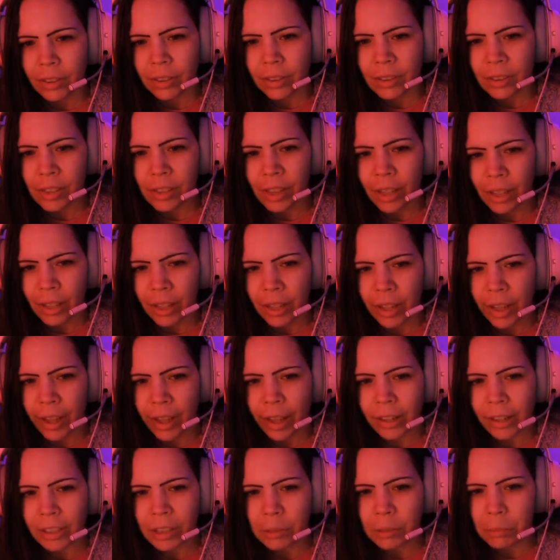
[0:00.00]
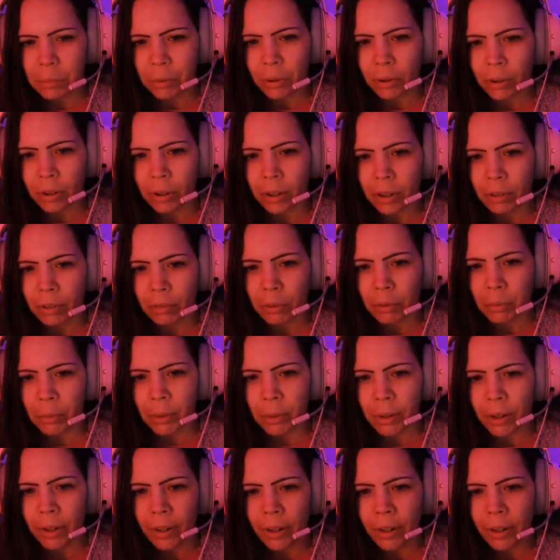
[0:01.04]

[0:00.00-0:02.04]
Like cats purring everywhere.